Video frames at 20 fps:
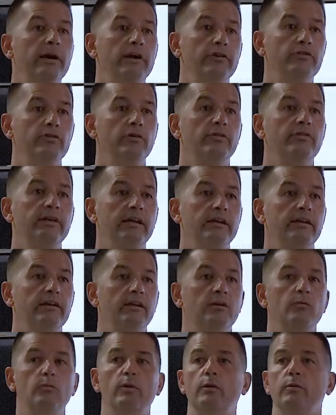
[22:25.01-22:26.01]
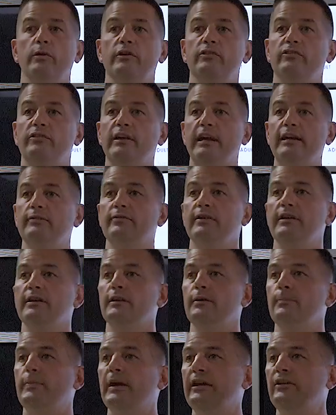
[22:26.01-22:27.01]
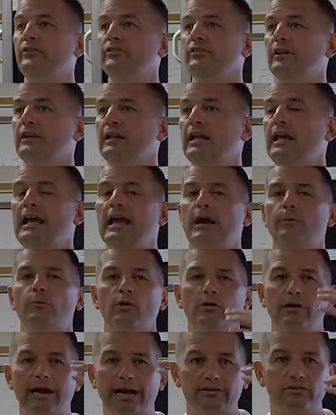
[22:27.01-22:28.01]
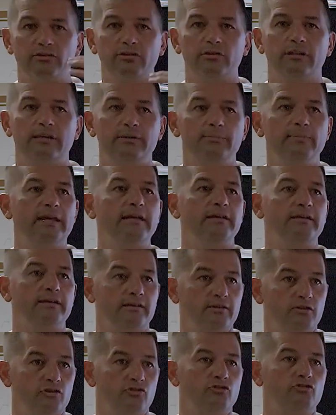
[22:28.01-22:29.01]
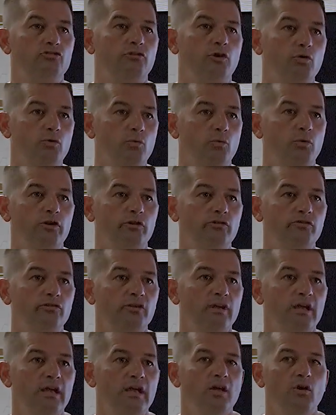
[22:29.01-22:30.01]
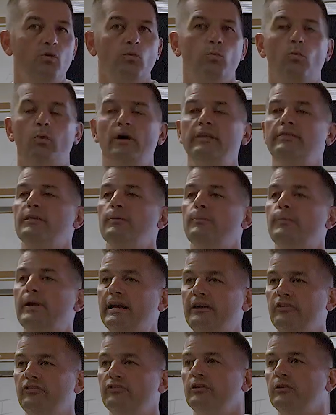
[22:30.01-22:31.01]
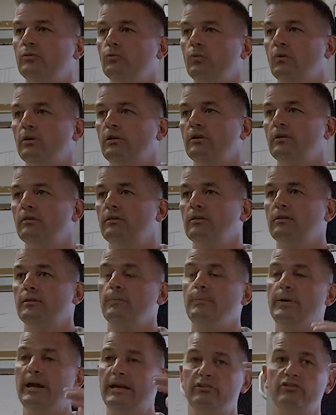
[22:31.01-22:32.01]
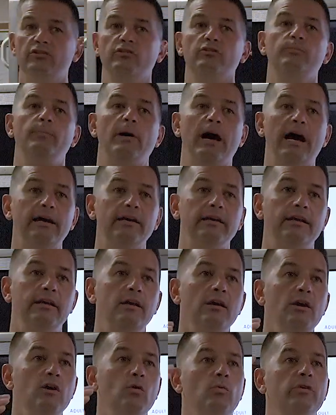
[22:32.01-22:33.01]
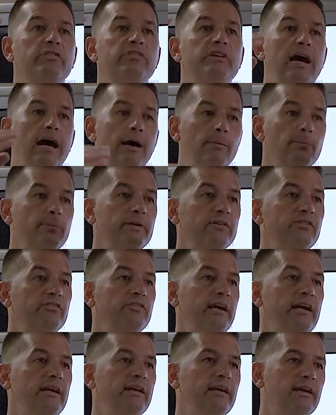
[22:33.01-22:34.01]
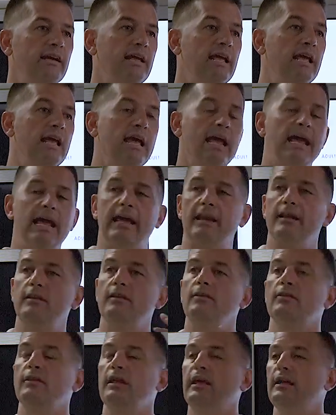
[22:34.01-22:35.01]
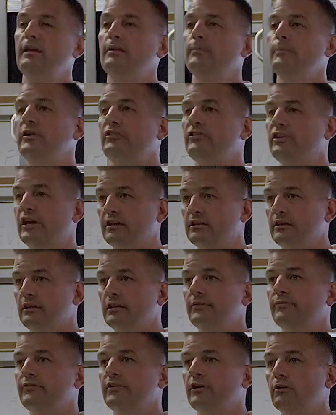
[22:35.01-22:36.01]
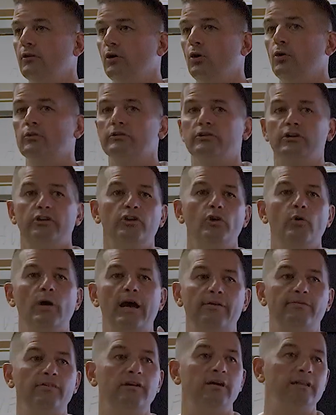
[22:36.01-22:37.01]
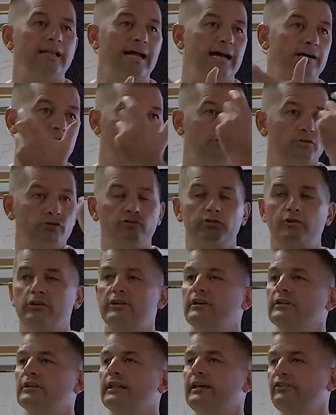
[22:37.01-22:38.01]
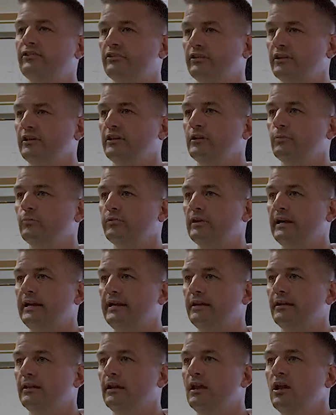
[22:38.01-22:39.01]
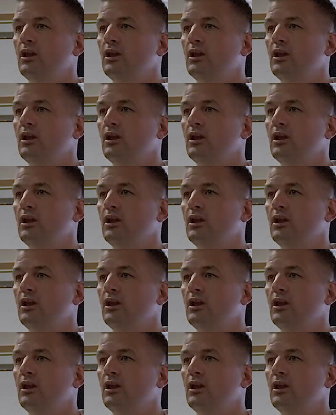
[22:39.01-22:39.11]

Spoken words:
pressure thinking we were saving the patient, and we're actually making the stroke worse. What the patient's body was compensating, and particularly if you're older, you have collateral circulation in the brain.